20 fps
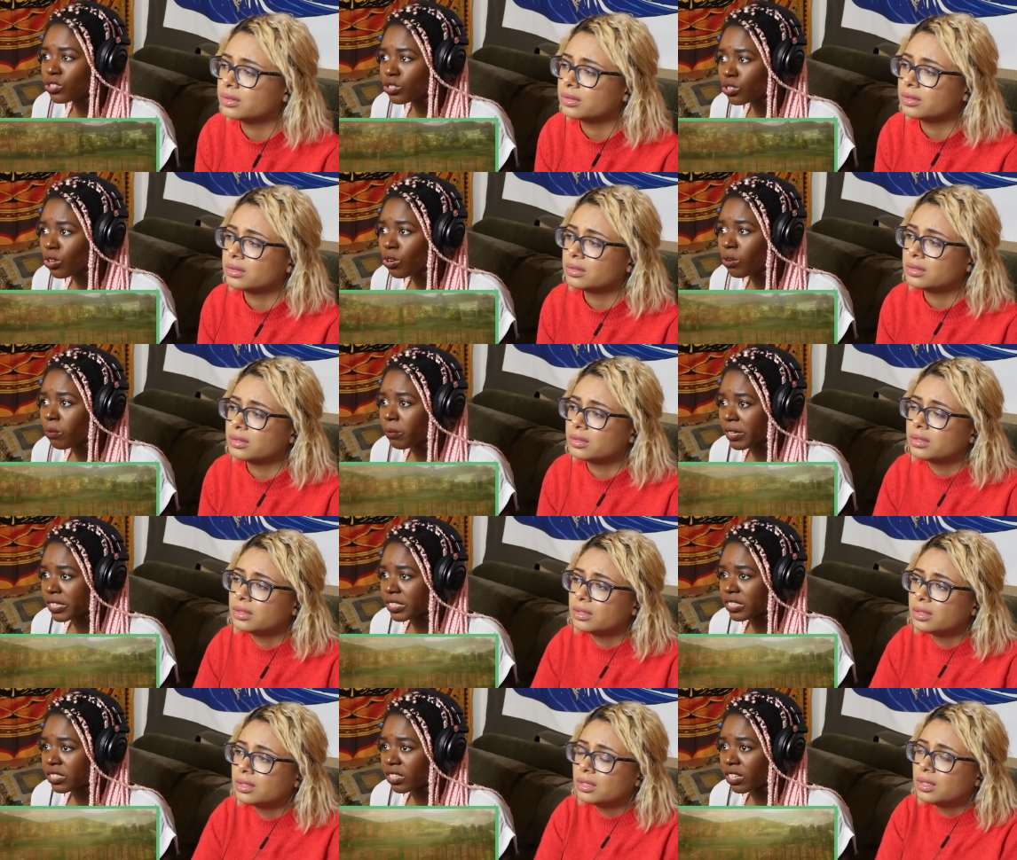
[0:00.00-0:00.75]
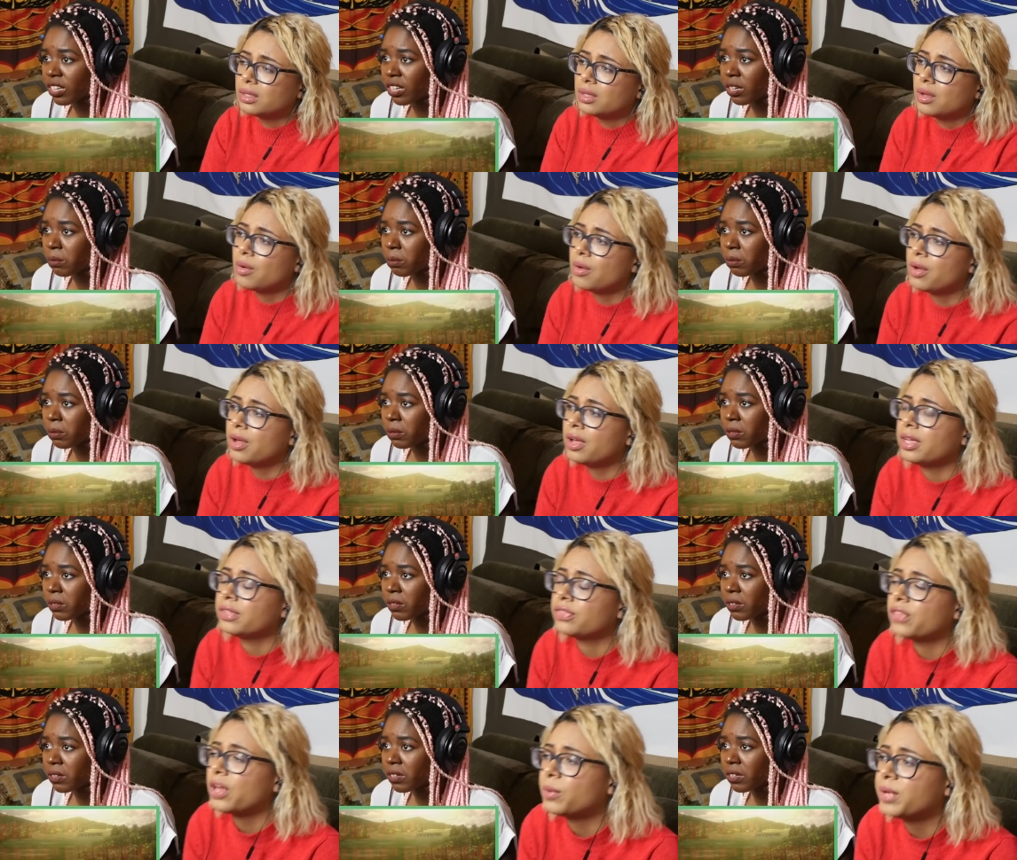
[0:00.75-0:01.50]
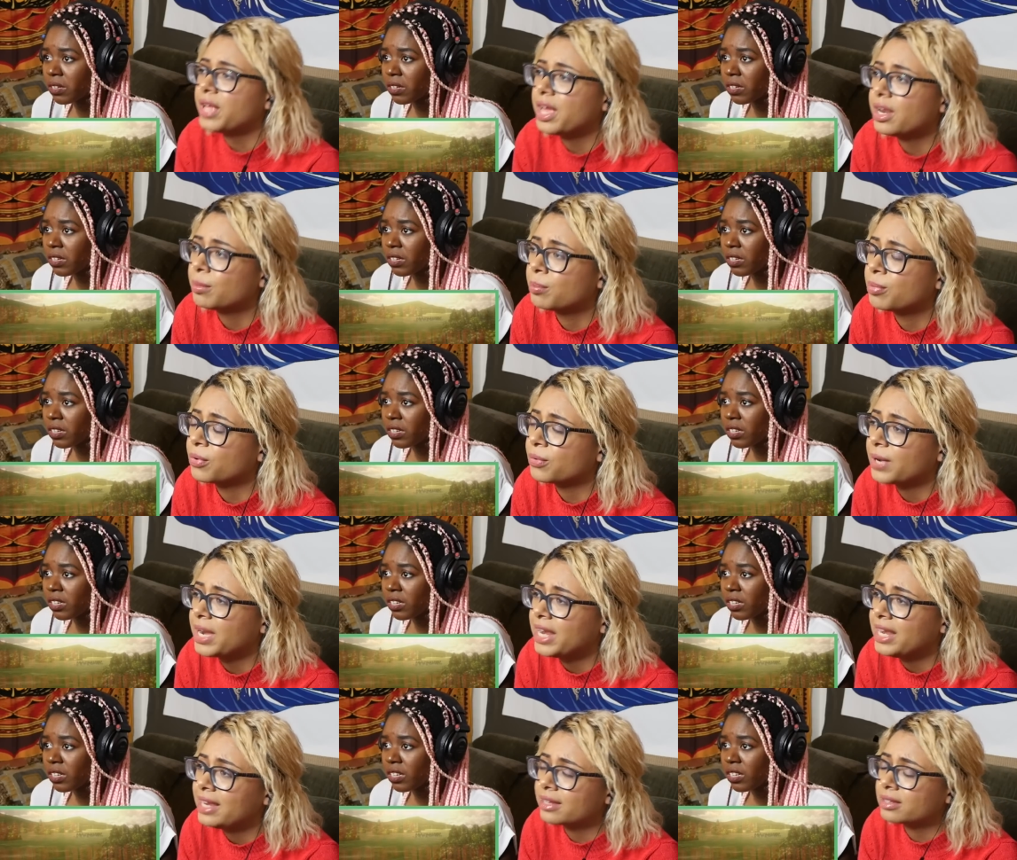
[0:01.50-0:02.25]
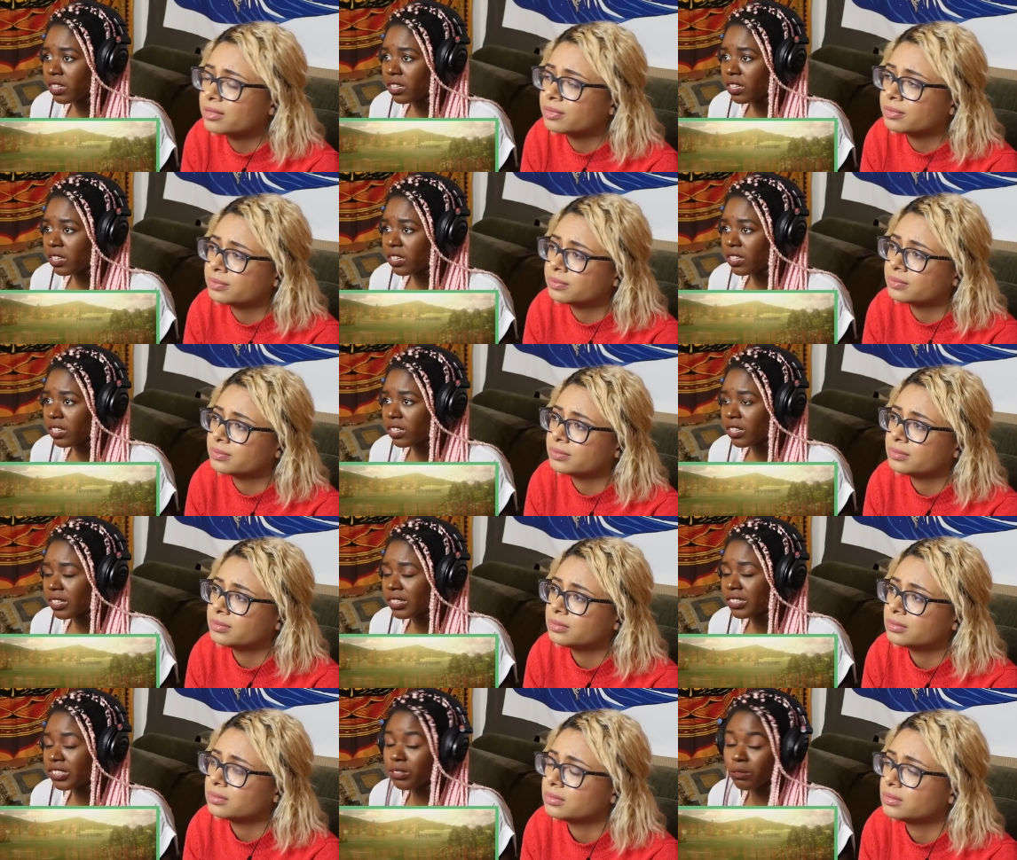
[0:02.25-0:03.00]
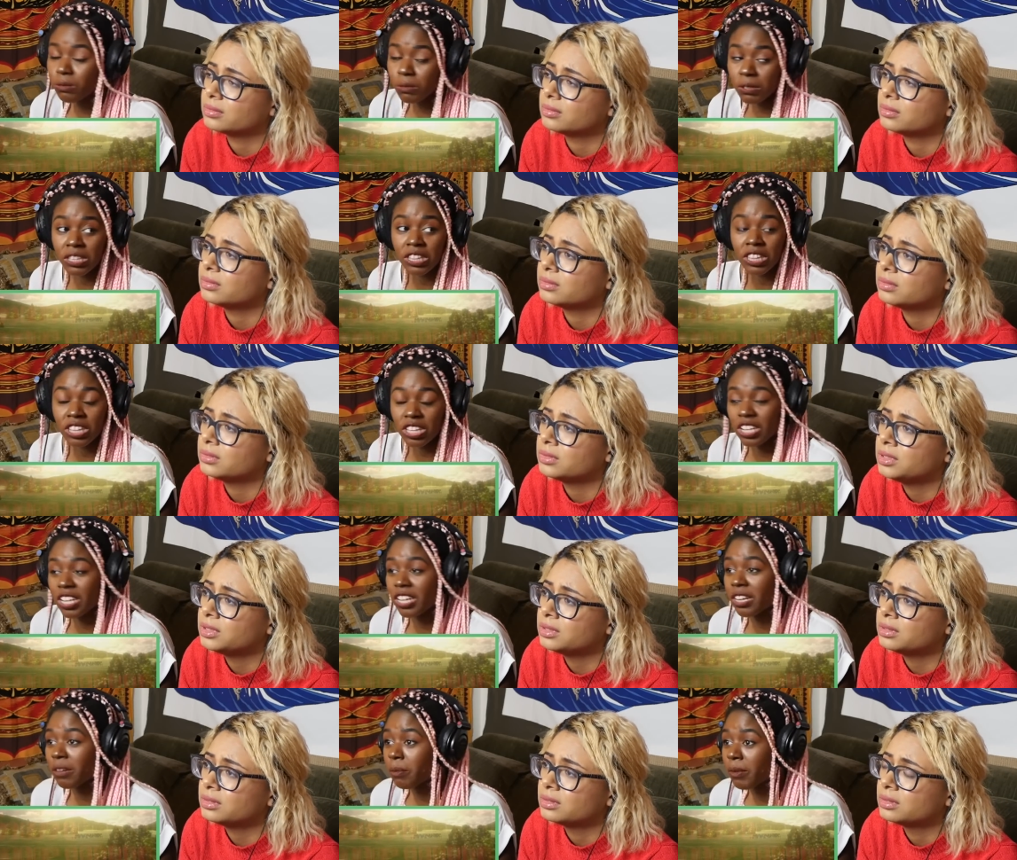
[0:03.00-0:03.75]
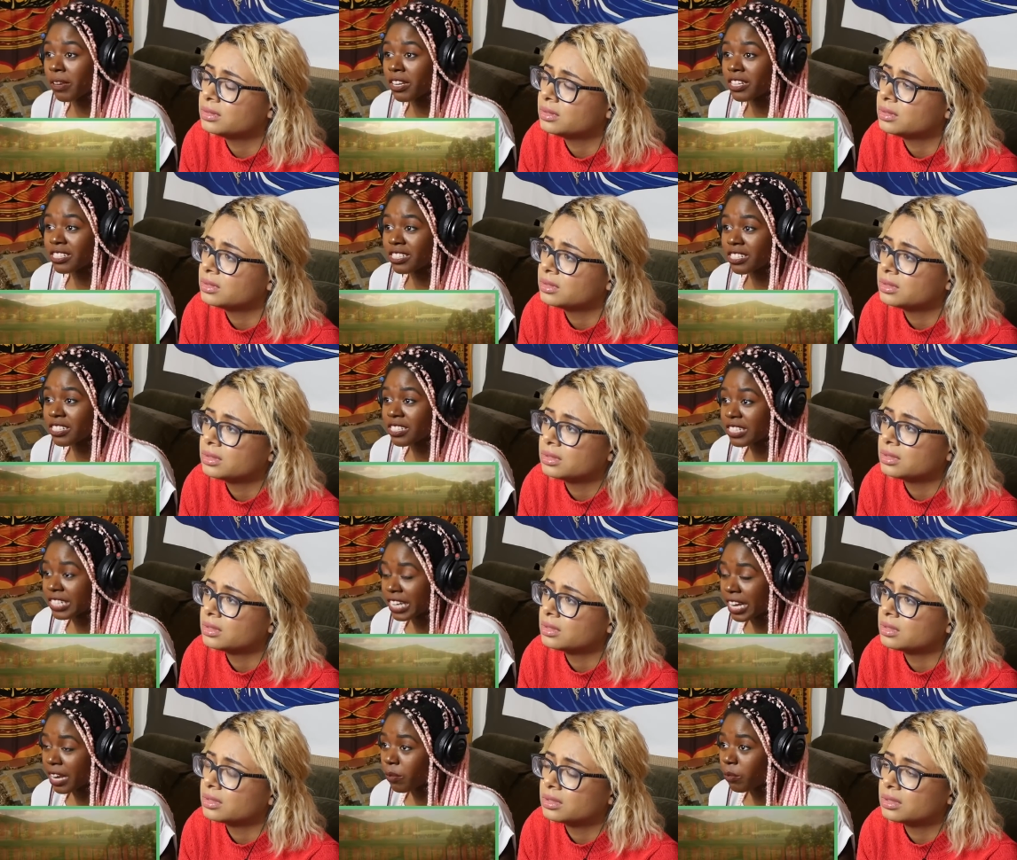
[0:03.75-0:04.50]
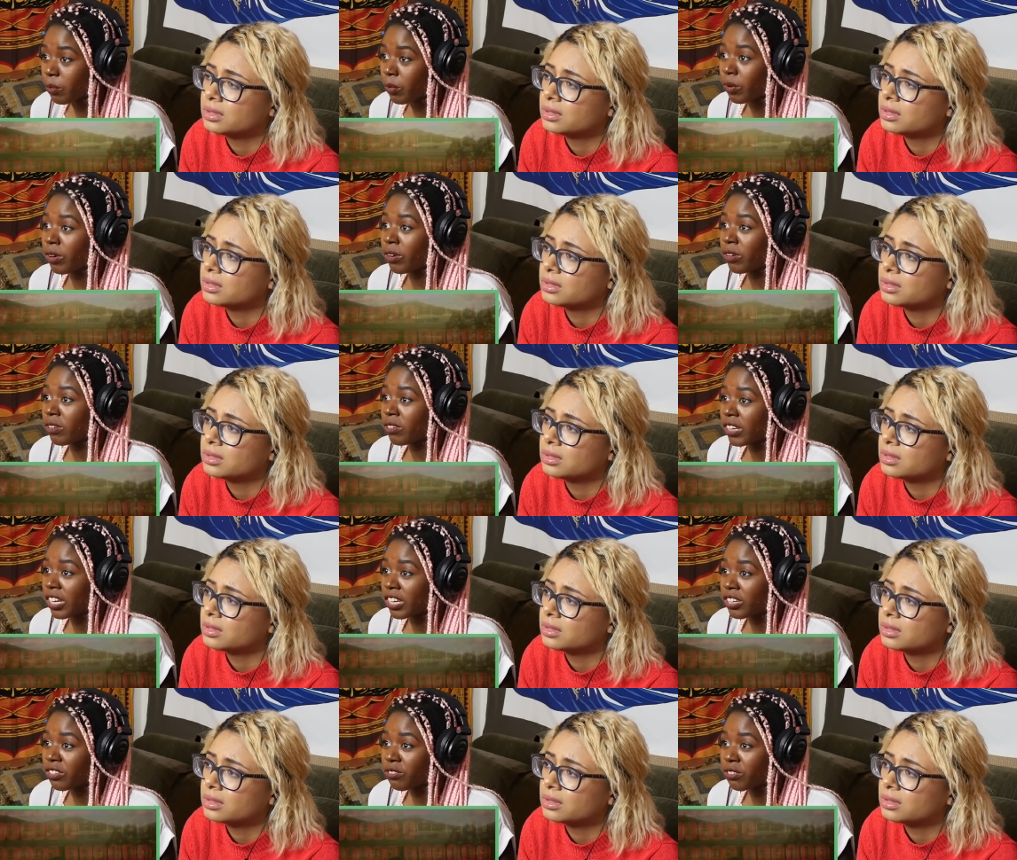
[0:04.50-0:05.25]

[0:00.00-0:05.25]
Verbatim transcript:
Speaker 1: so messed up. Oh, I thought we had a break. You would think, but it's this damn world, and